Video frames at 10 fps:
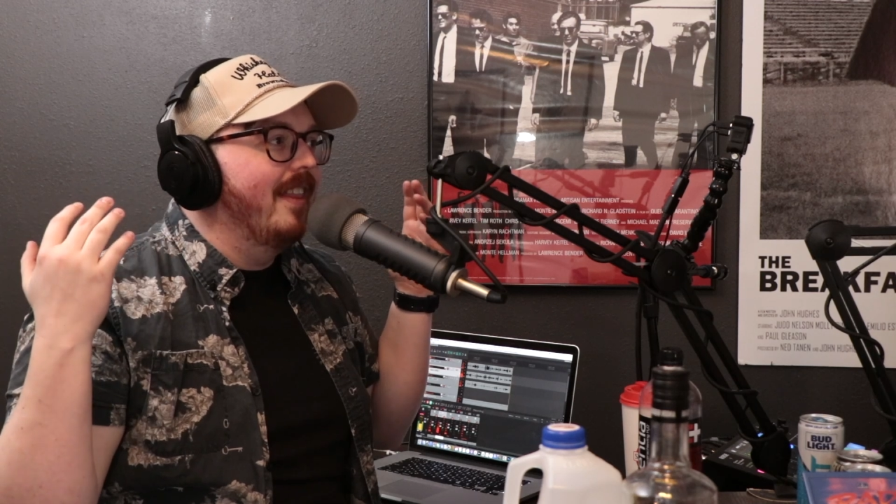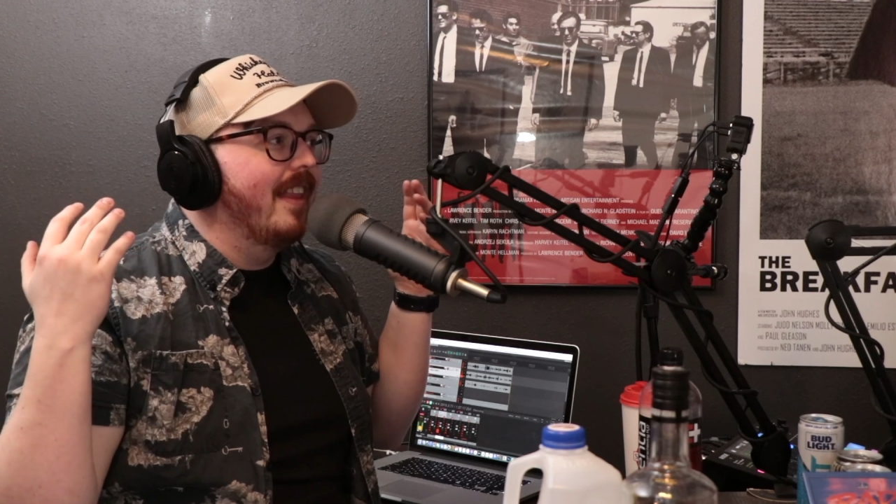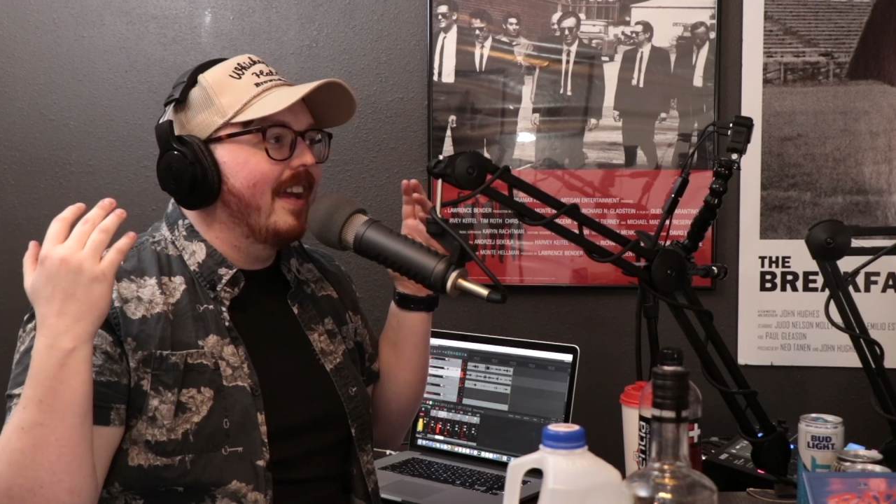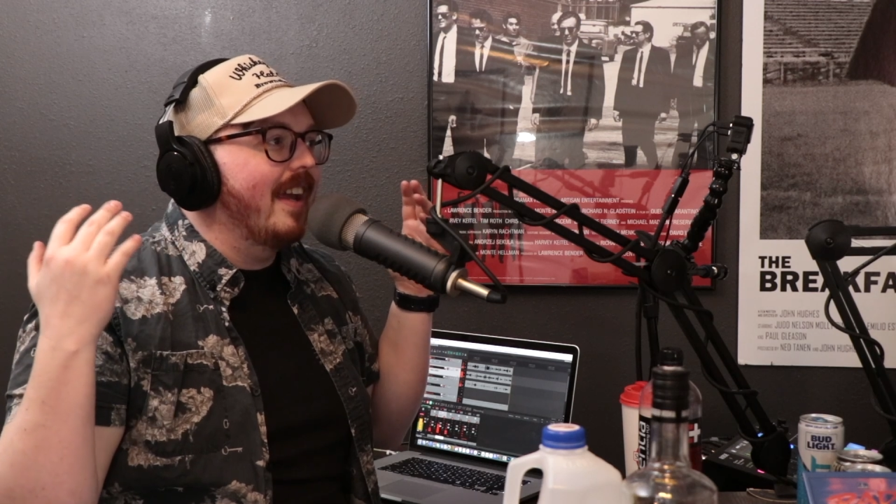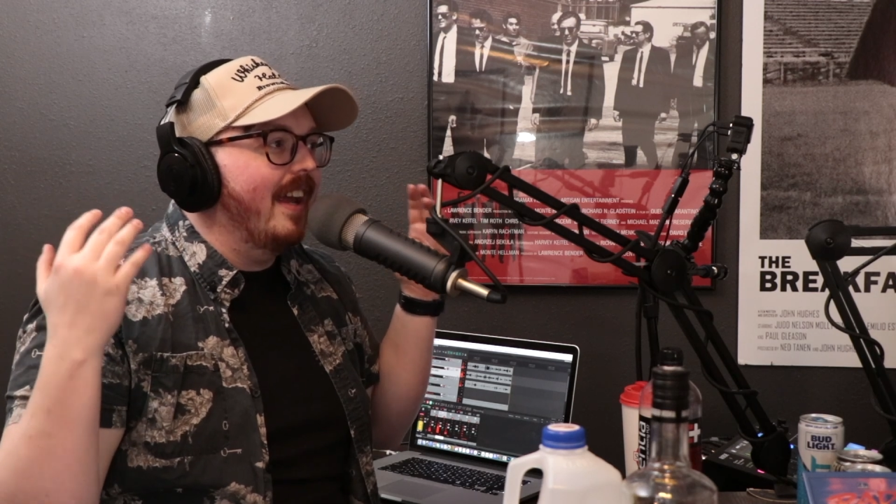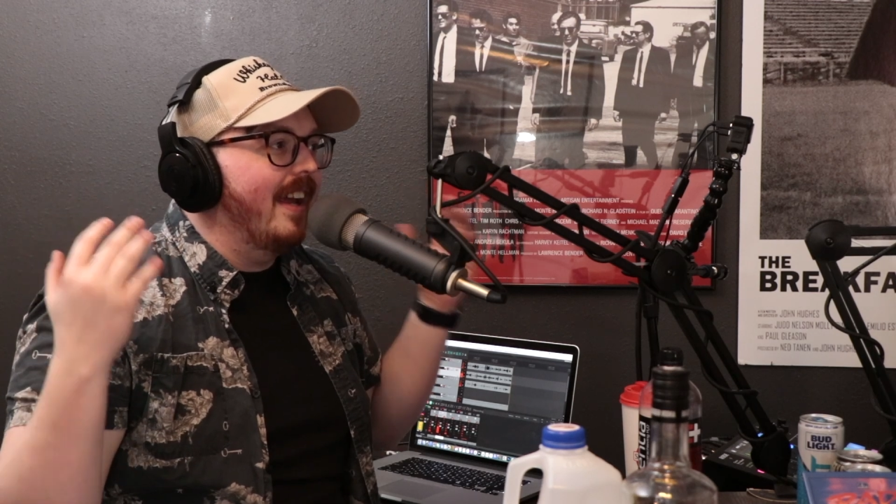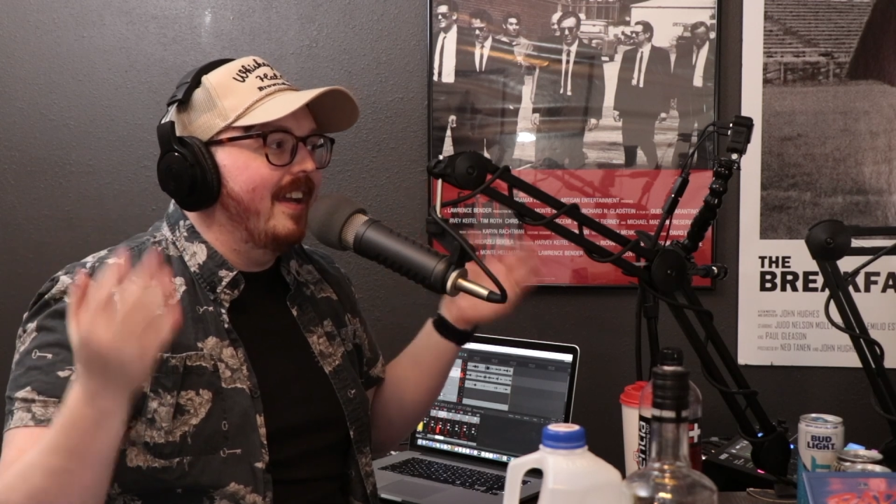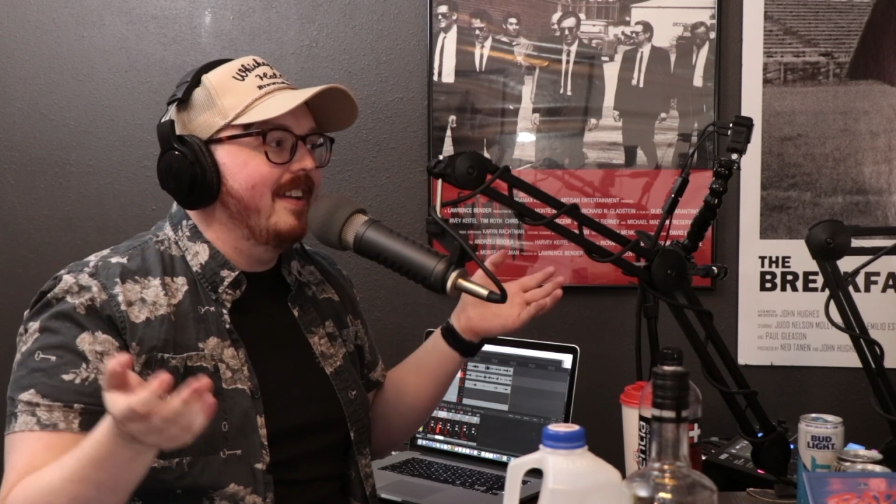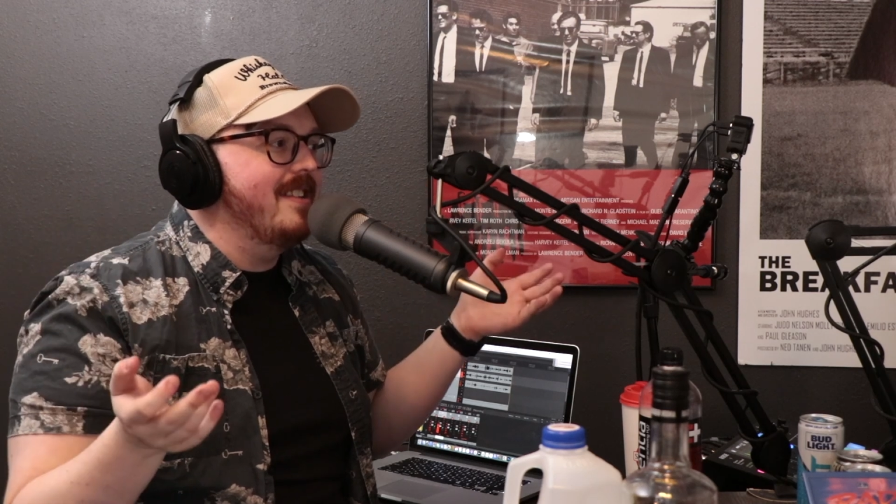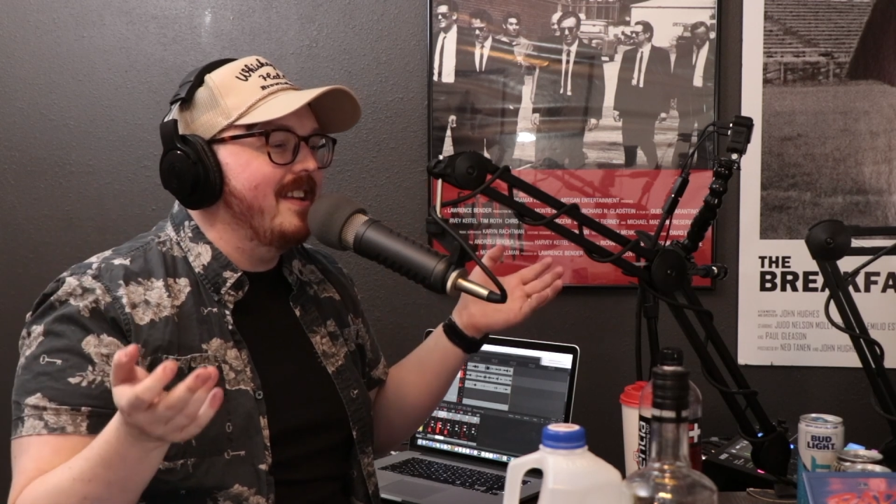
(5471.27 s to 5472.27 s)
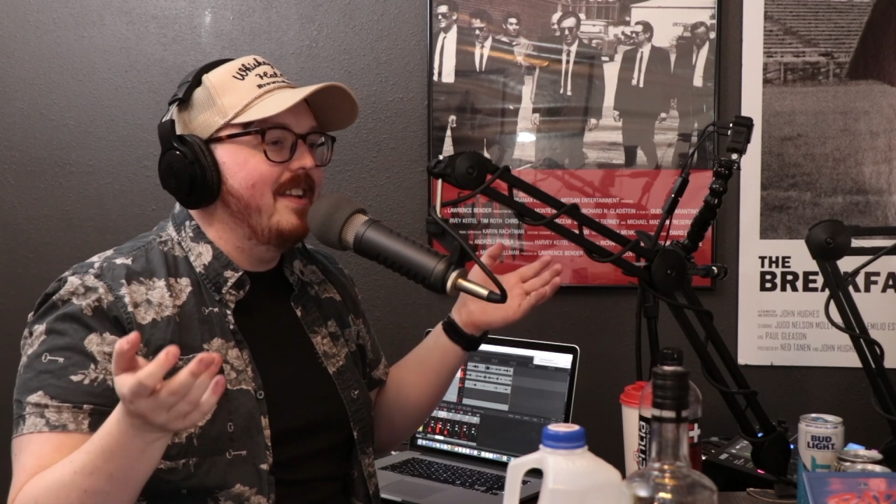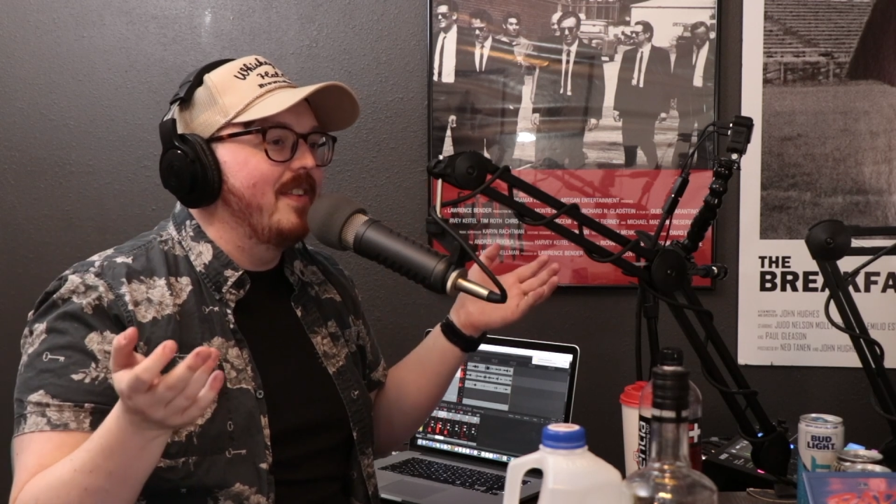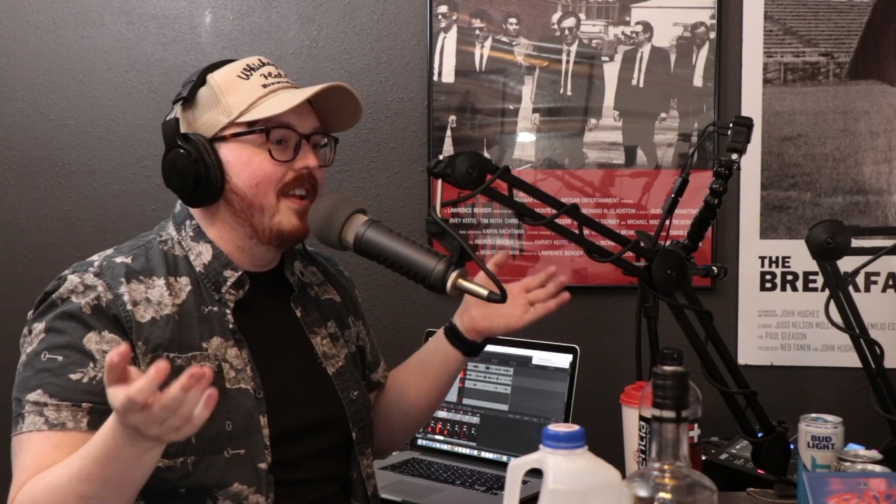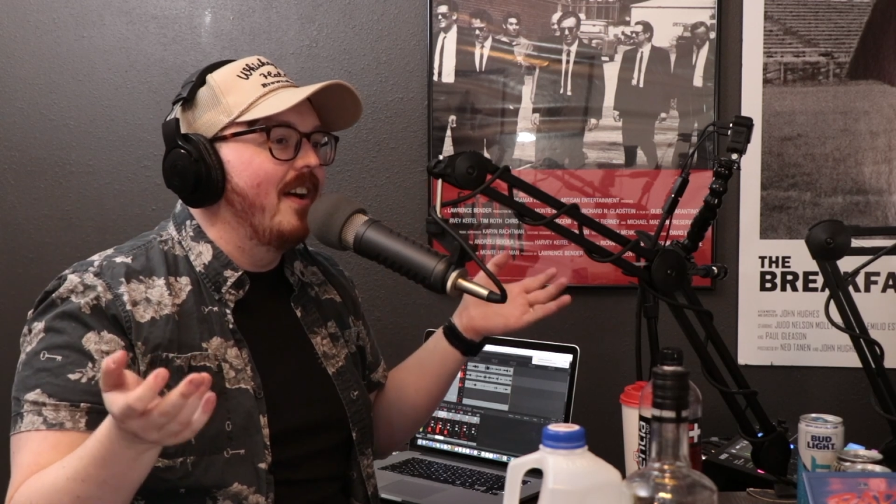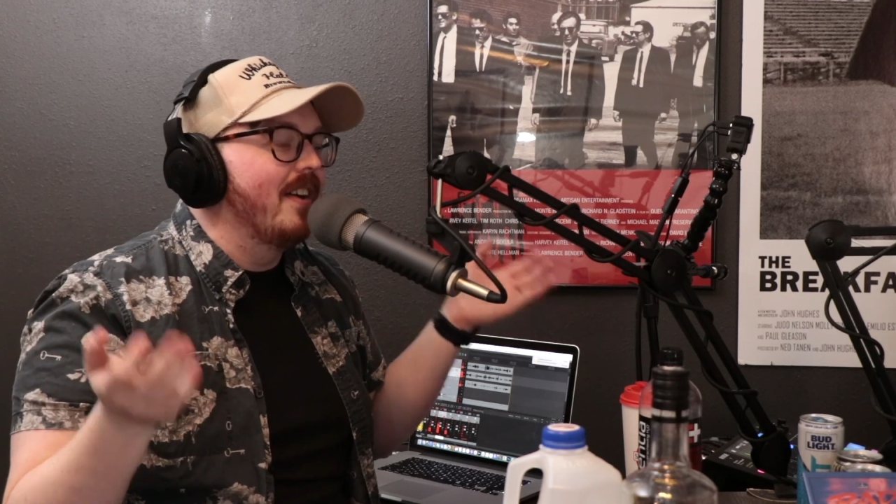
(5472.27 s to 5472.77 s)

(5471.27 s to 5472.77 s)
Like he doesn't even know.